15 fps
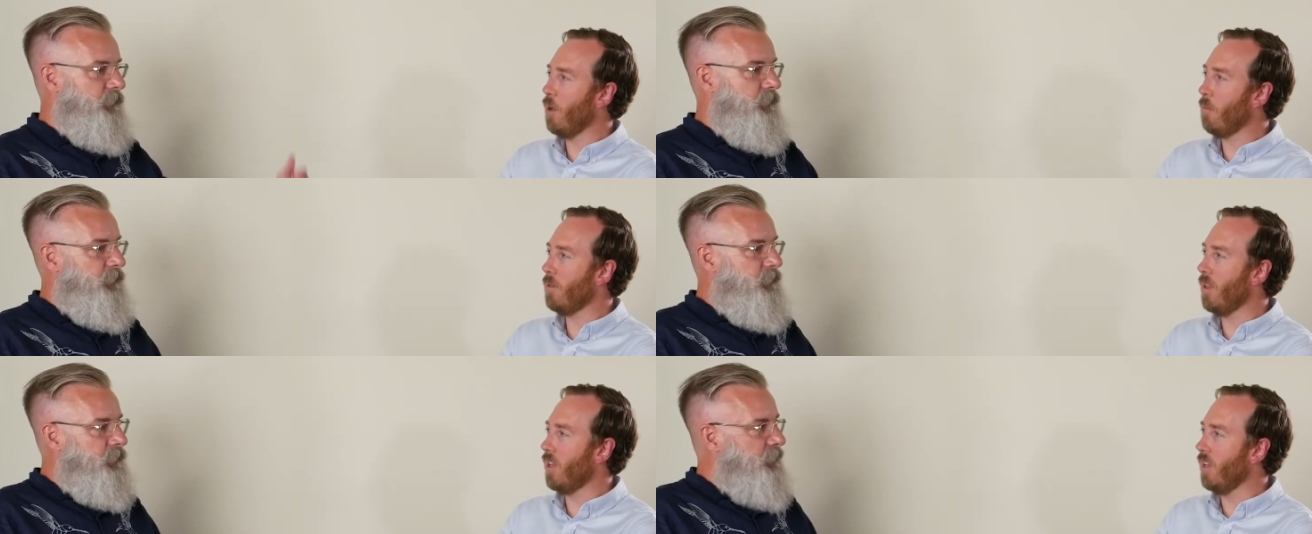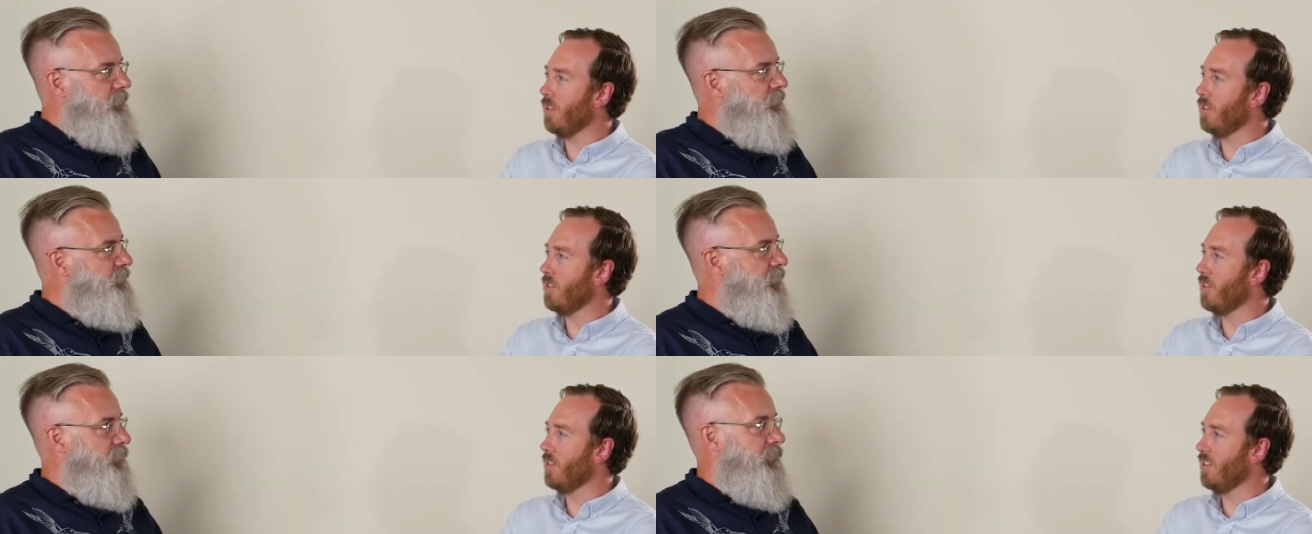Speaker 1: airplanes.
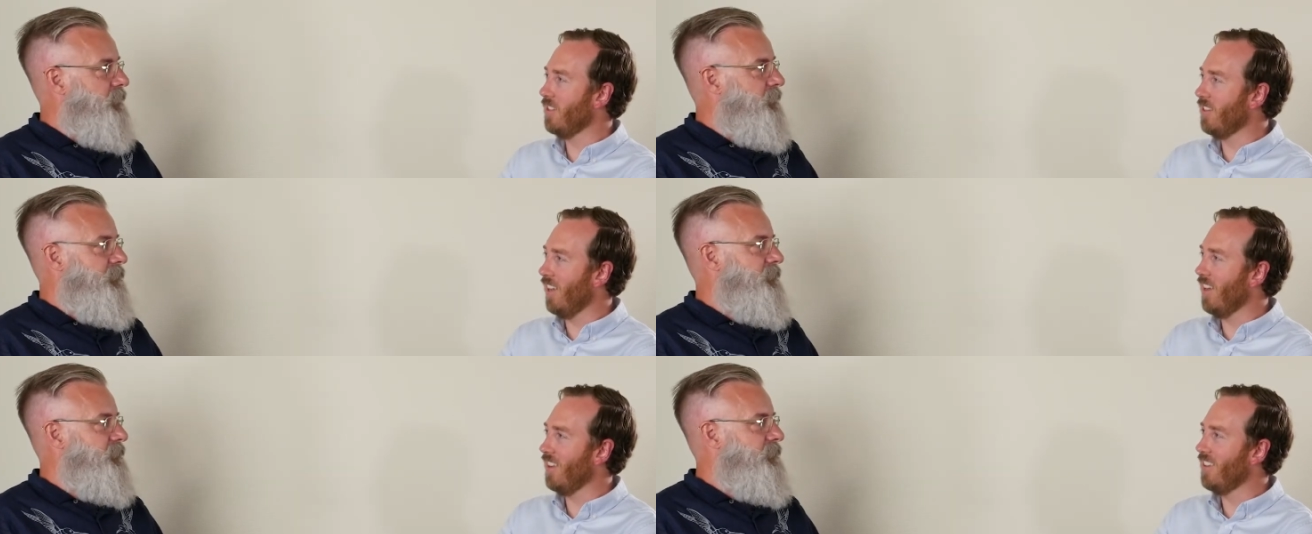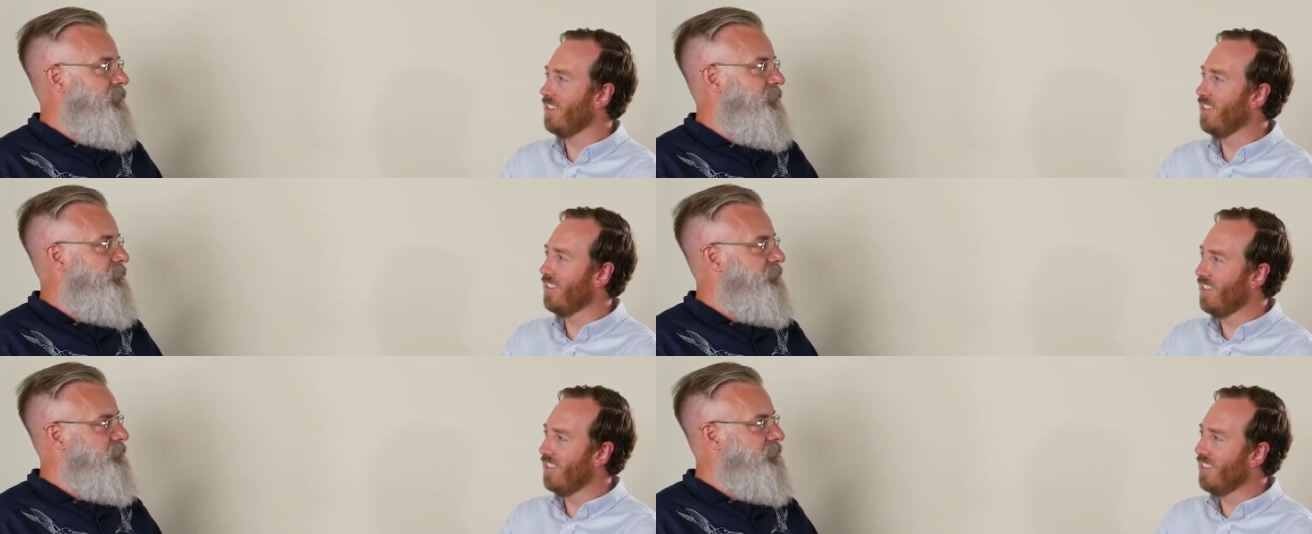Yeah, and, yeah, heat.
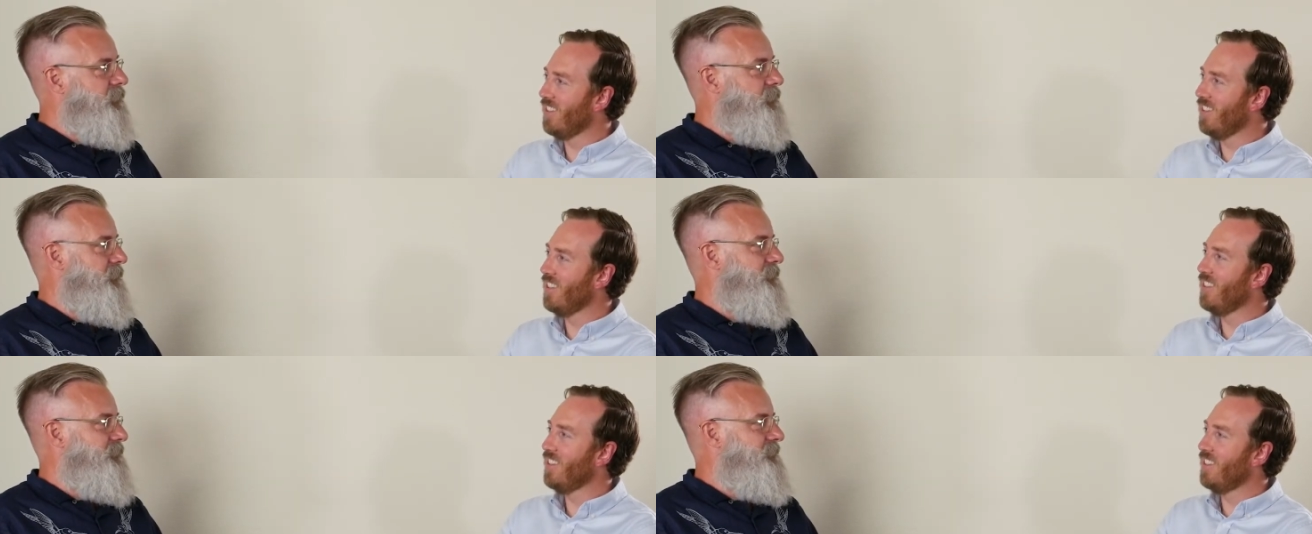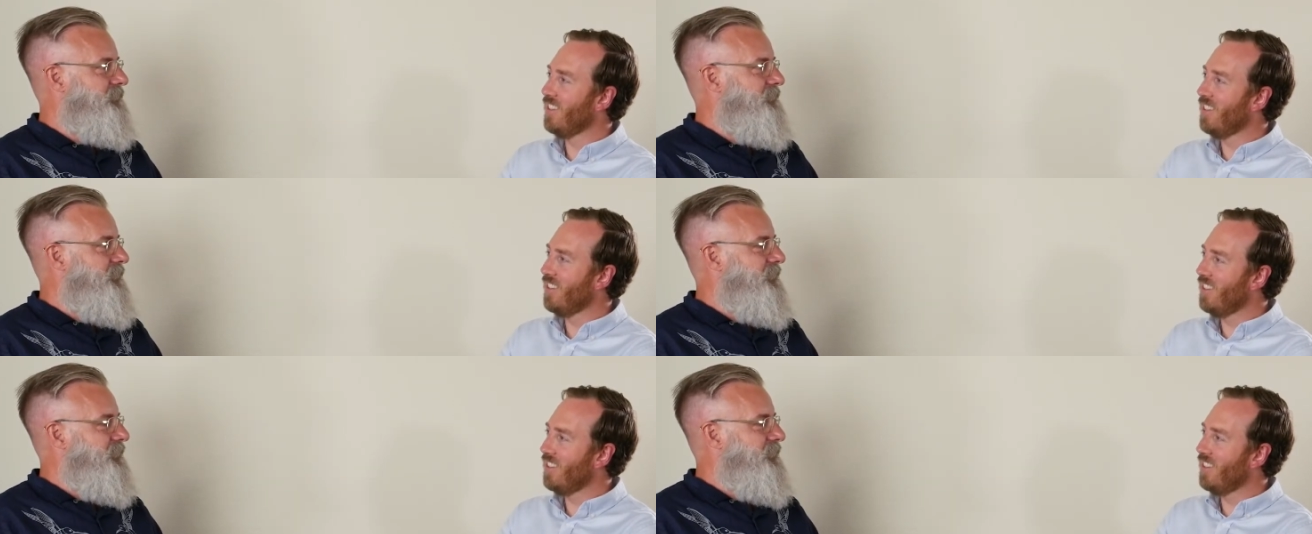You know, it's,